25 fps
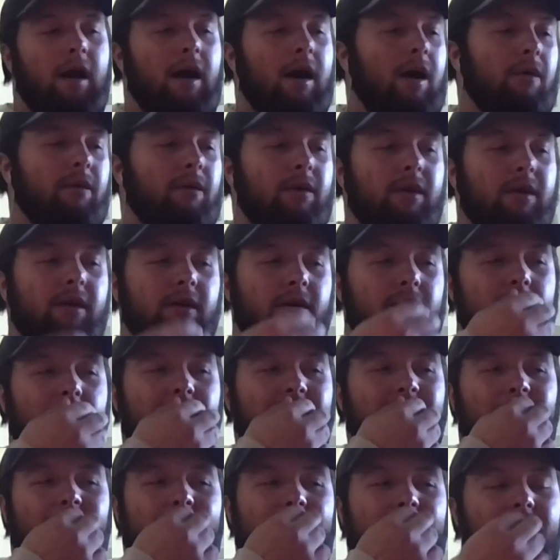Uh, we don't
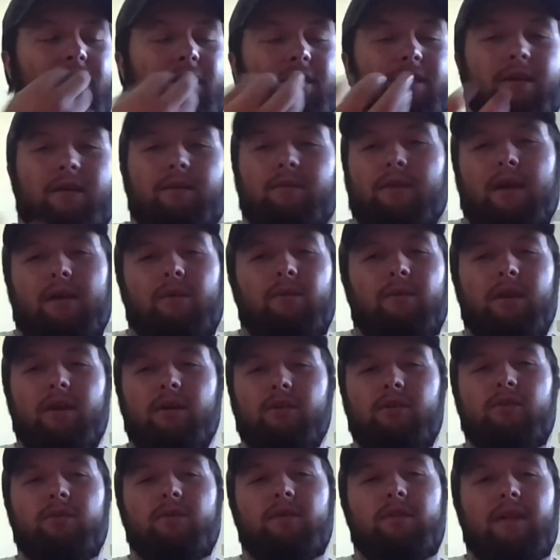have a lot of like we
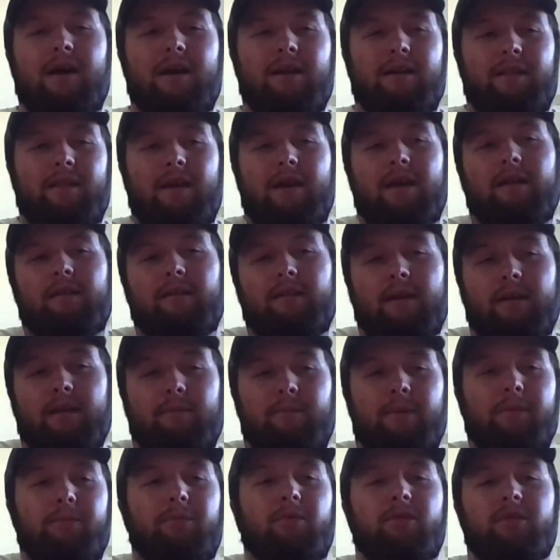don't do a lot of that.
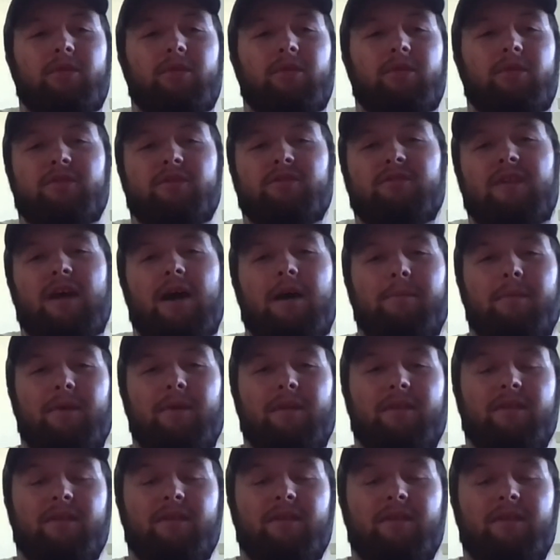Like people will stop on
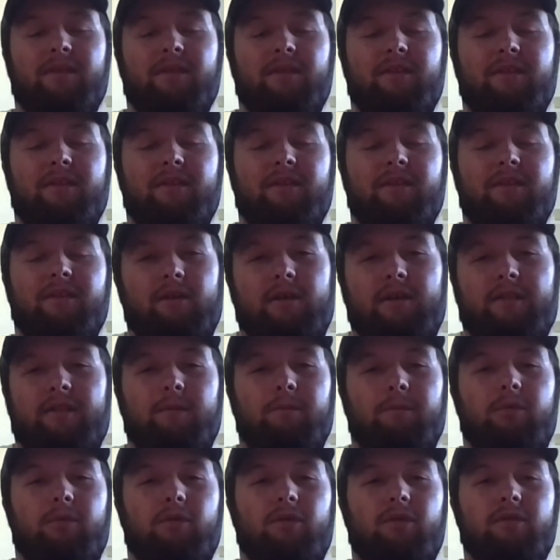the side of the road and look at
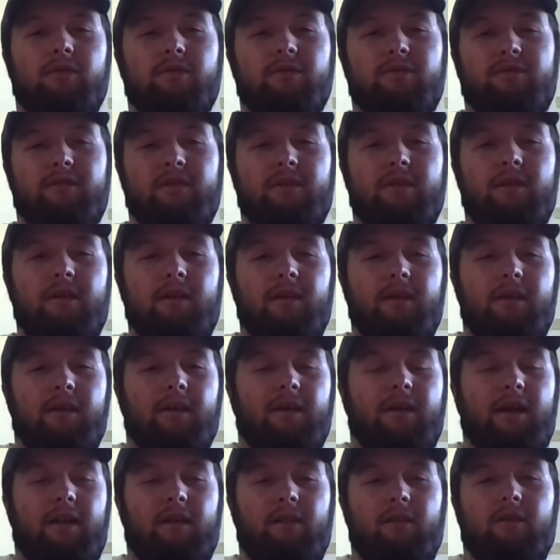the bulls and mm-hmm.
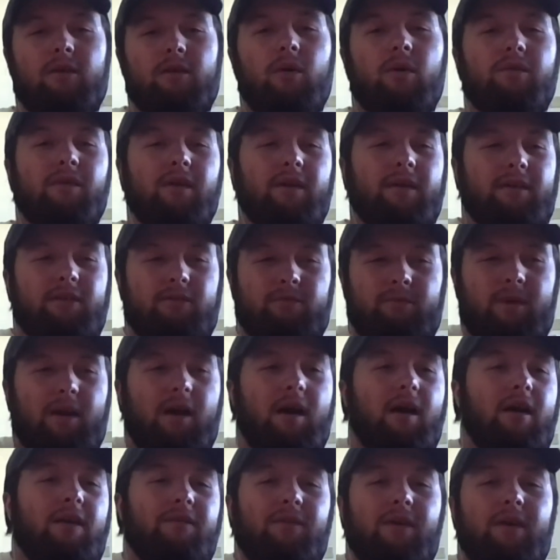kind of look over because we
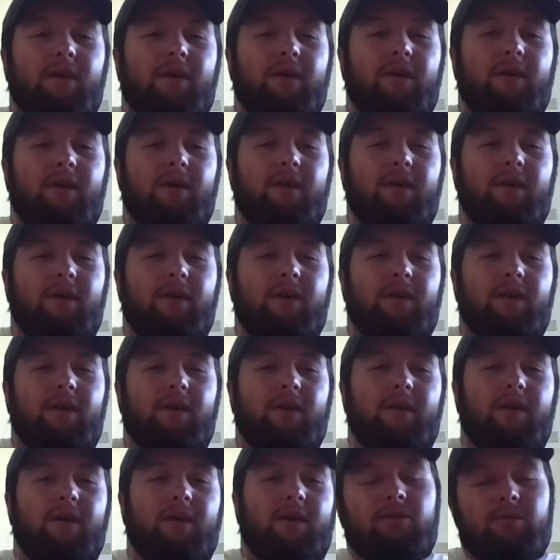are a very
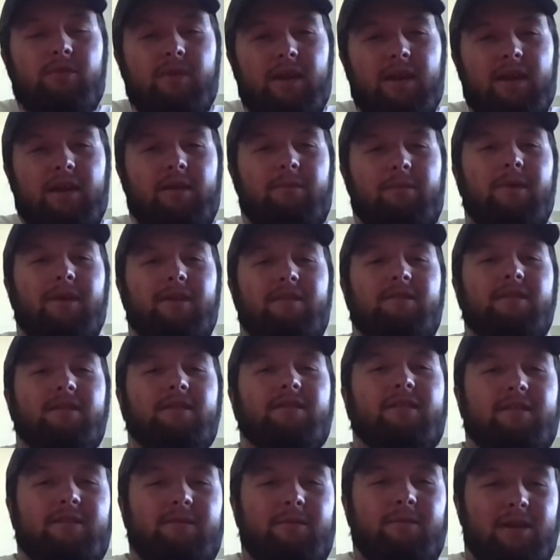unique business,
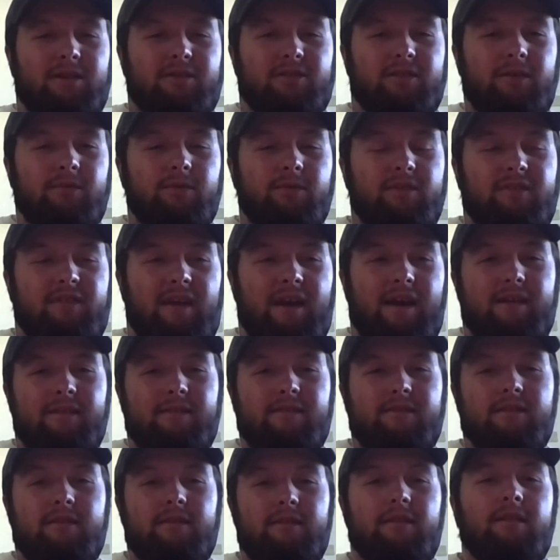especially in
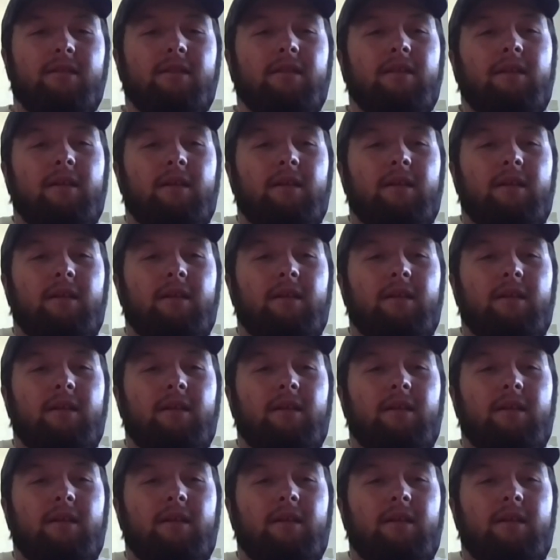Wisconsin.